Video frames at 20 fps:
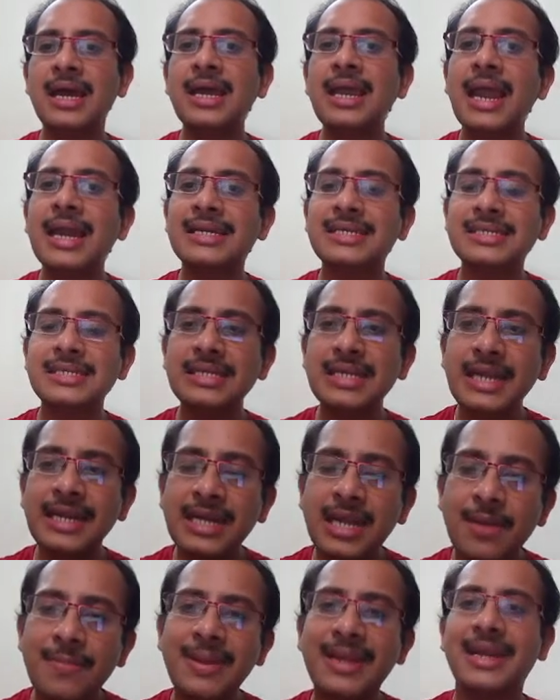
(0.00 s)
at
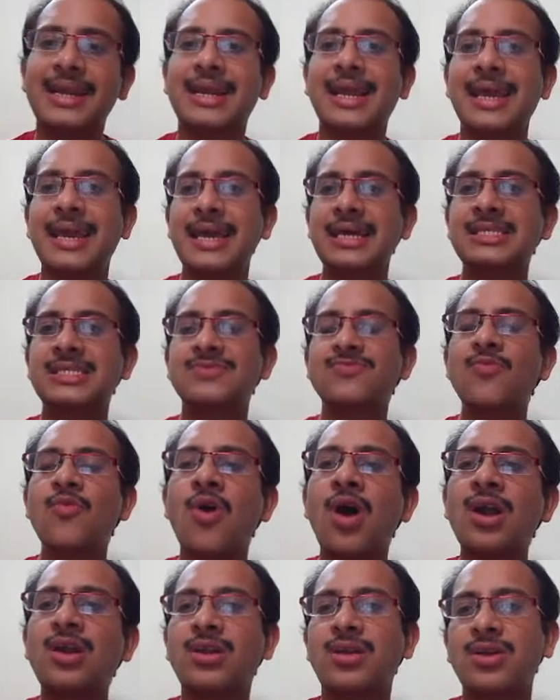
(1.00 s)
intermediate layers,
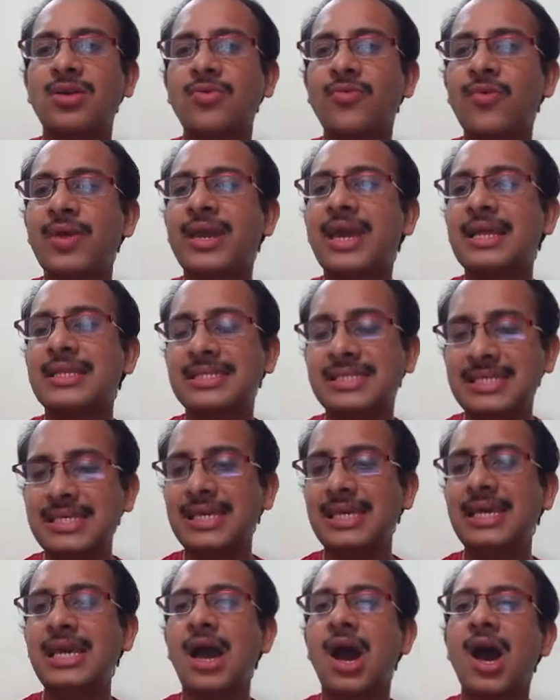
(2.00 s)
what we can
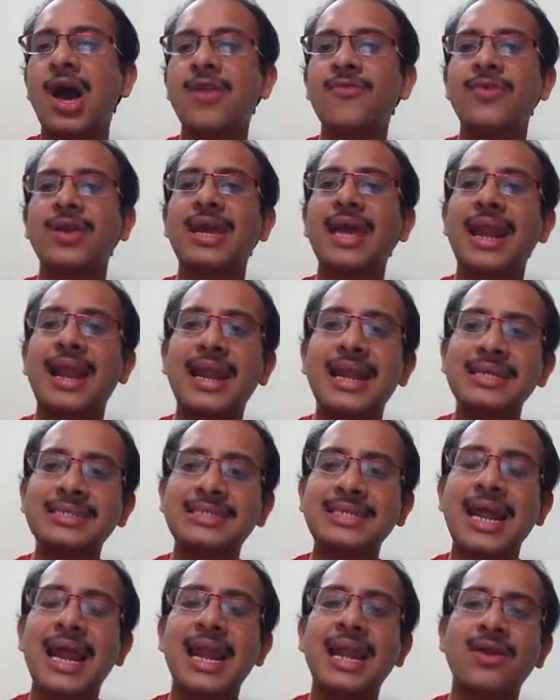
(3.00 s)
see or we can
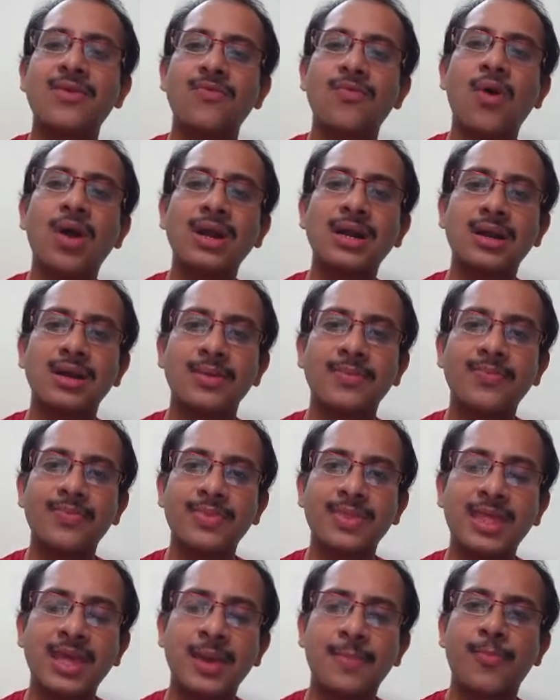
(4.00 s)
understand what
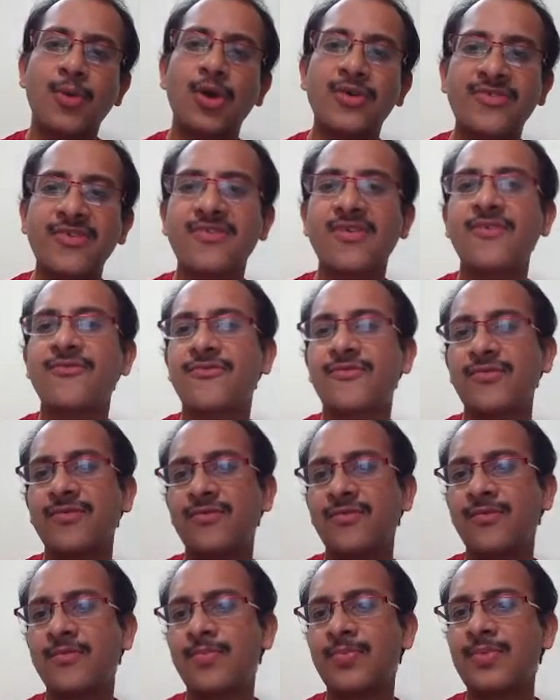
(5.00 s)
the process of
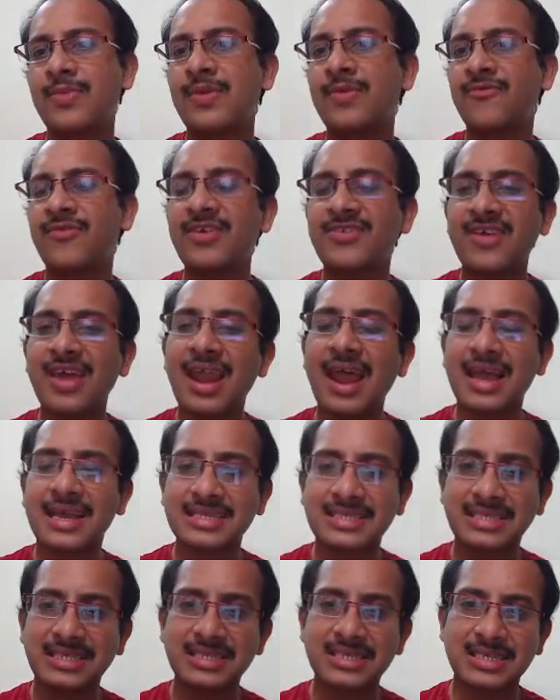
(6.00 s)
feature
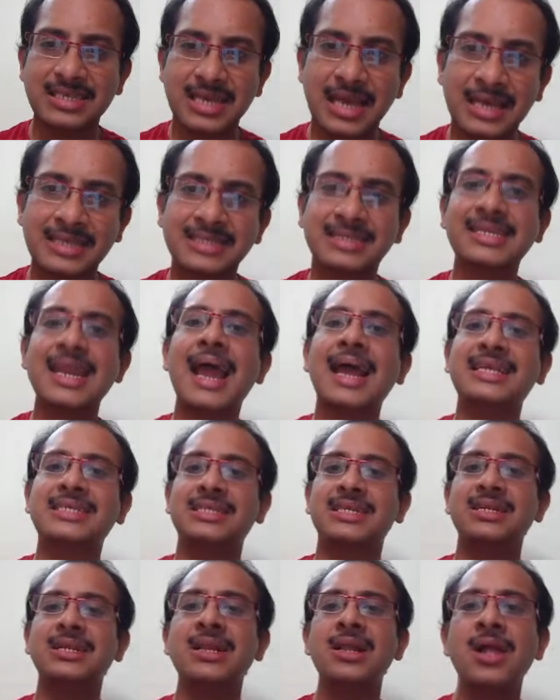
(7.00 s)

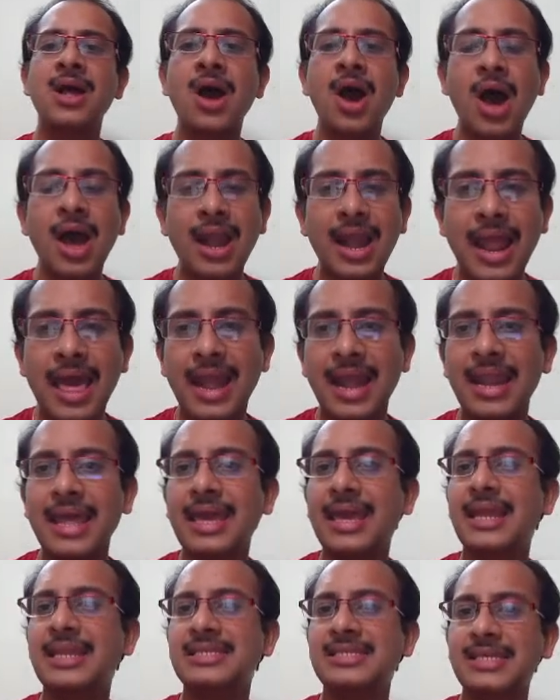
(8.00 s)
extraction or
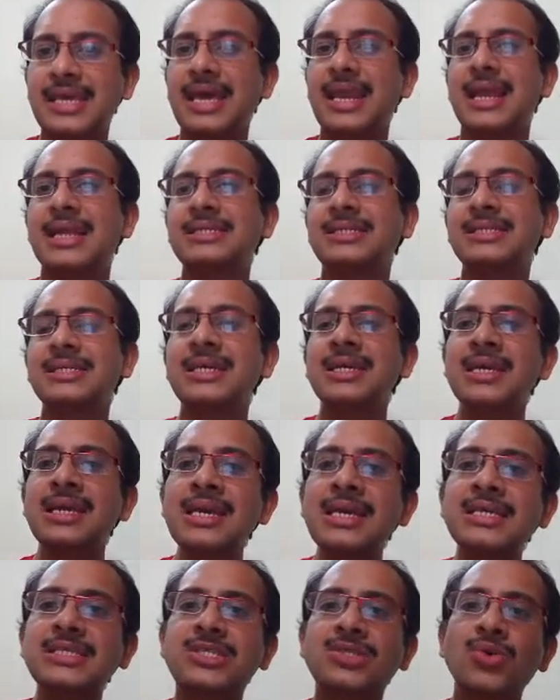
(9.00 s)
learning in CNNs
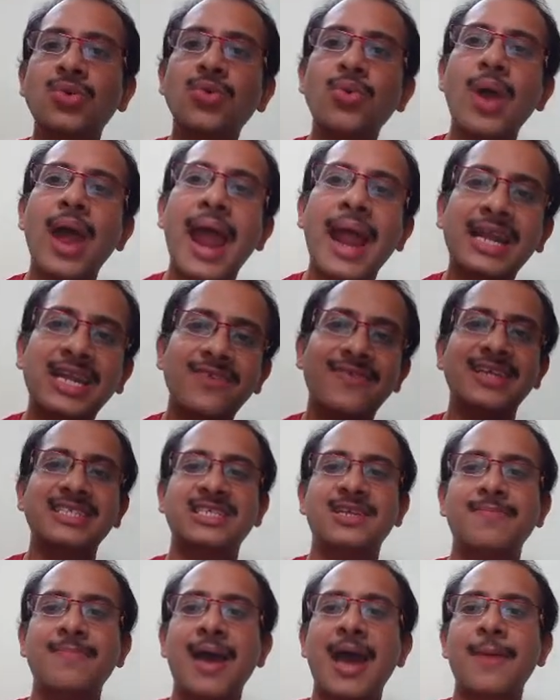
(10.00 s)
is through
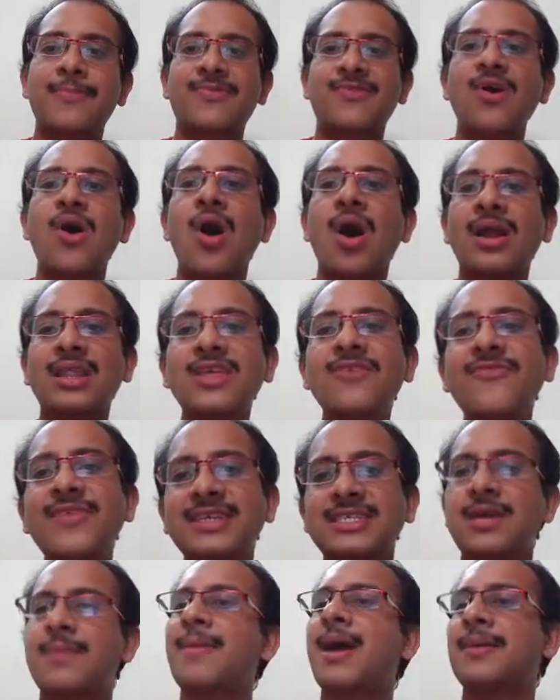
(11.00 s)
activation maps or the
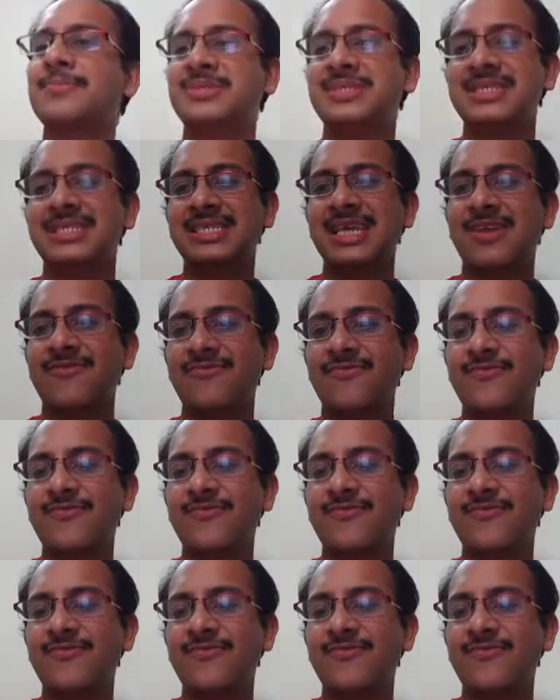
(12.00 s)
feature maps itself.